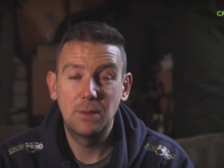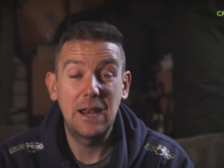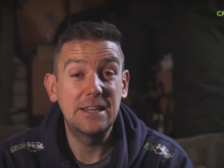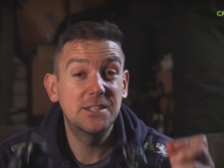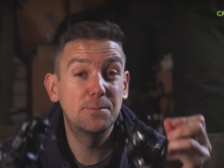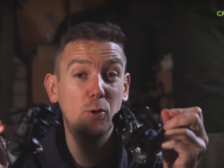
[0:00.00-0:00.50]
But
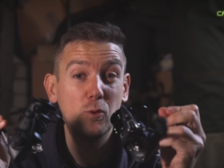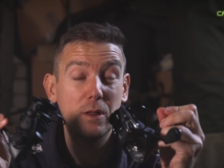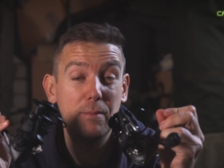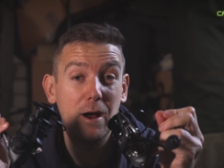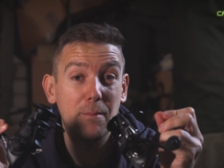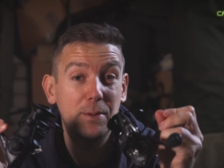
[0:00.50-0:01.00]
let's spool
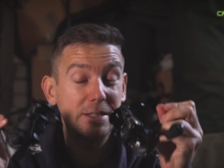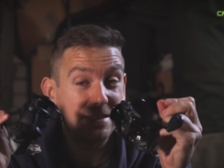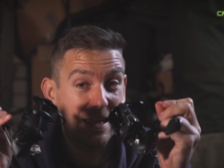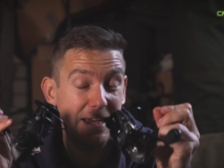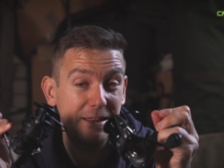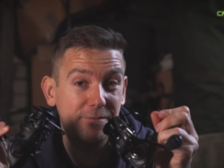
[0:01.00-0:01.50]
them up,
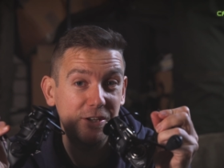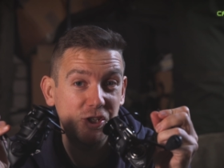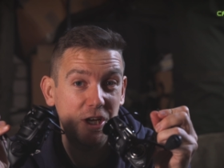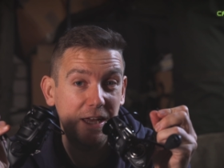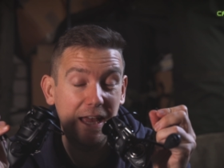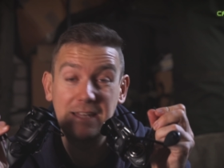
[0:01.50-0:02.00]
take them
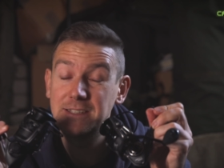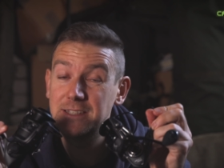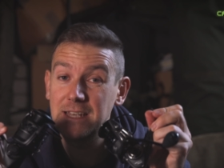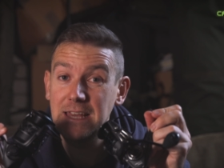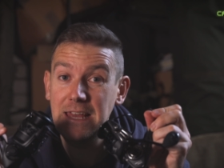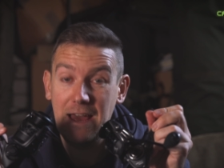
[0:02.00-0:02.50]
fishing and
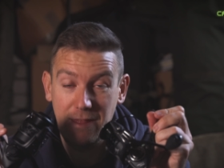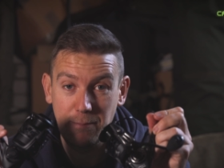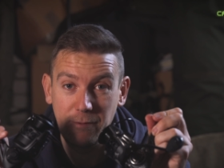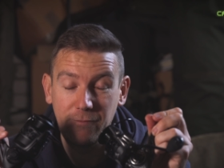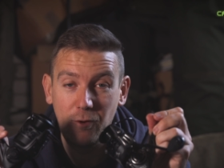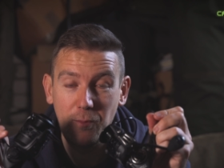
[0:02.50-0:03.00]
see how they
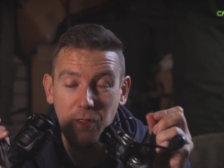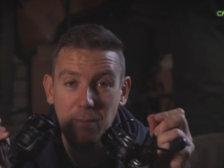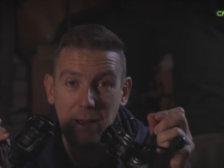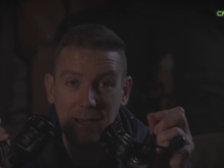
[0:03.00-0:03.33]
perform on the